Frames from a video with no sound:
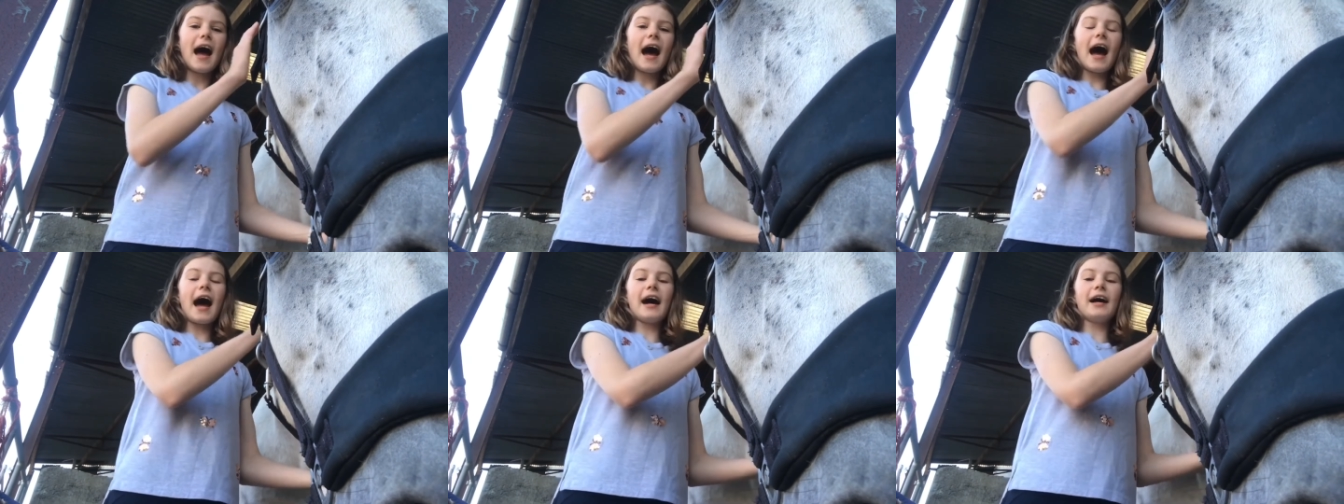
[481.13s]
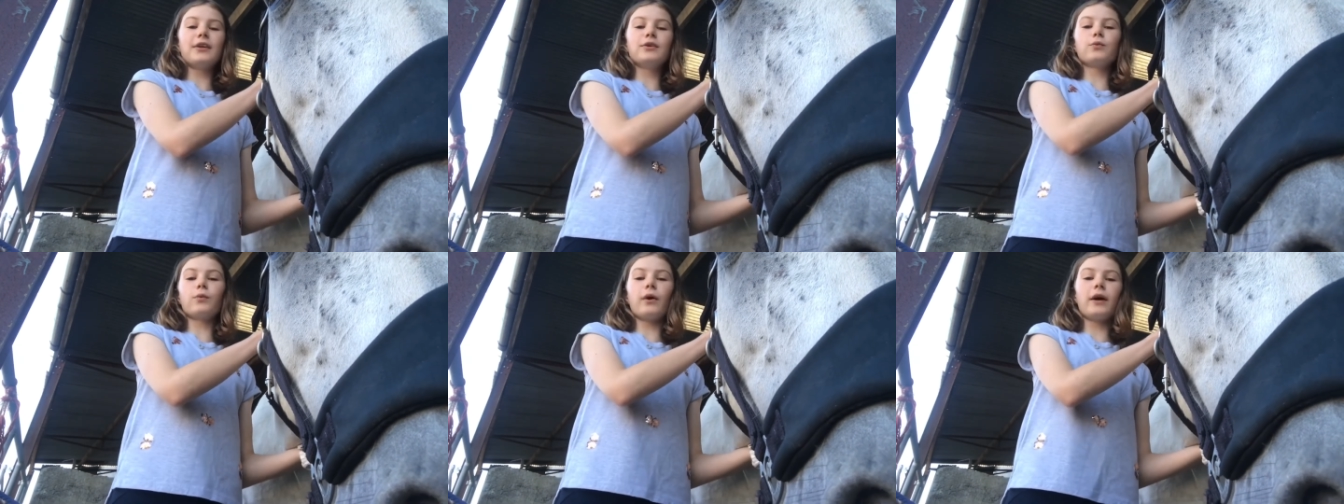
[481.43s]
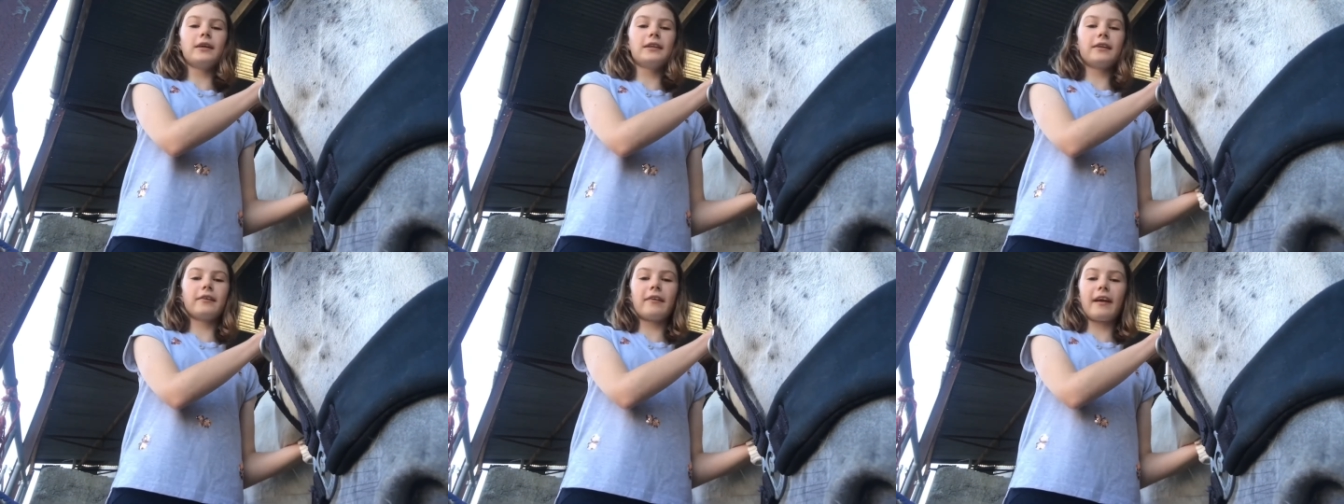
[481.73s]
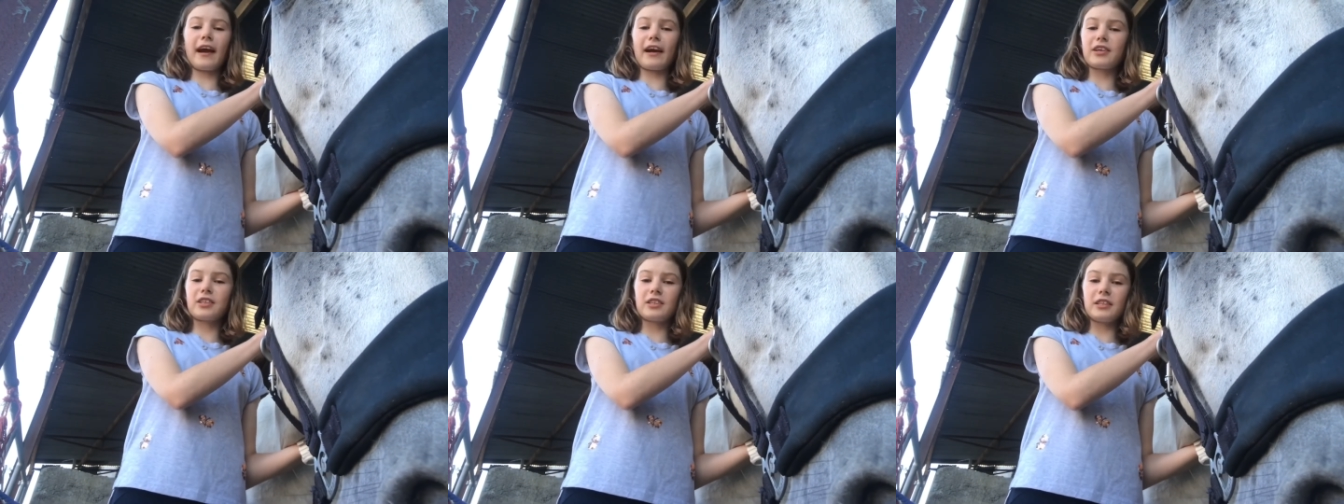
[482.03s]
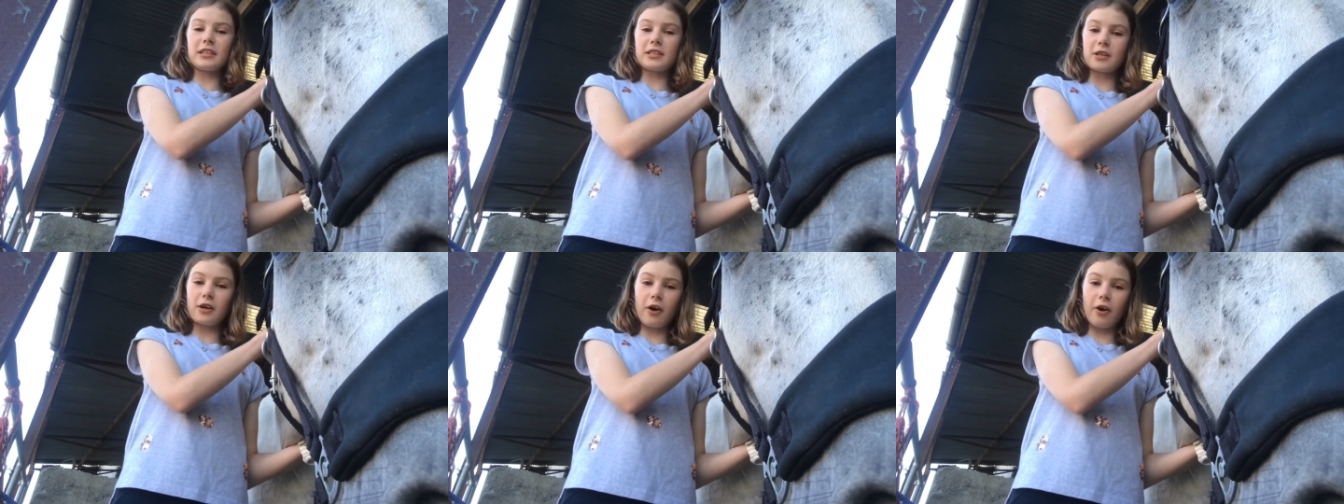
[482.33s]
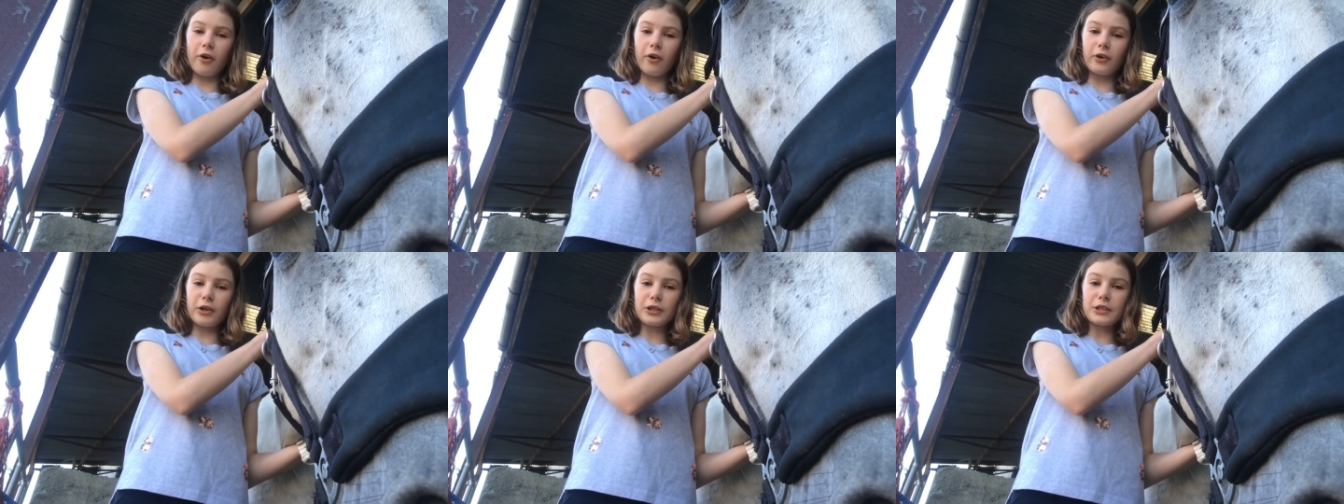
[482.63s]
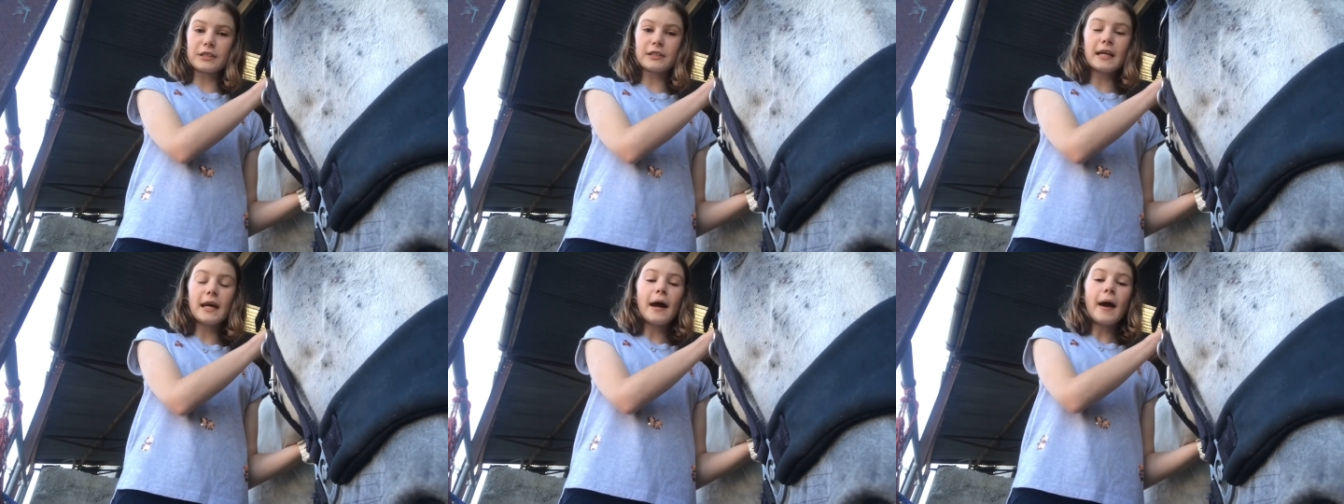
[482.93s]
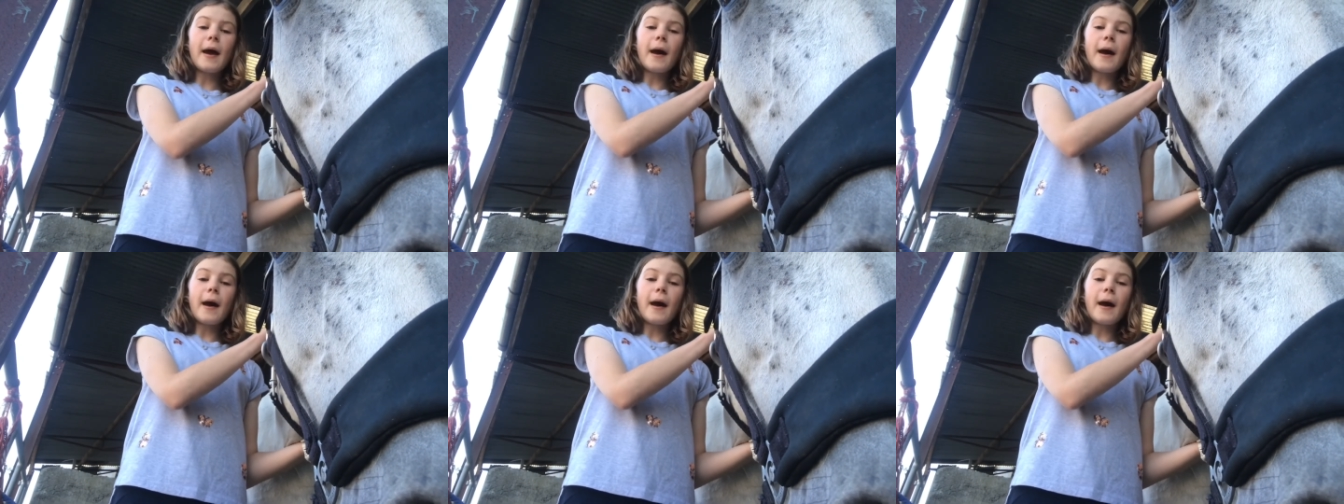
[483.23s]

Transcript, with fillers: and why the reaction is caused.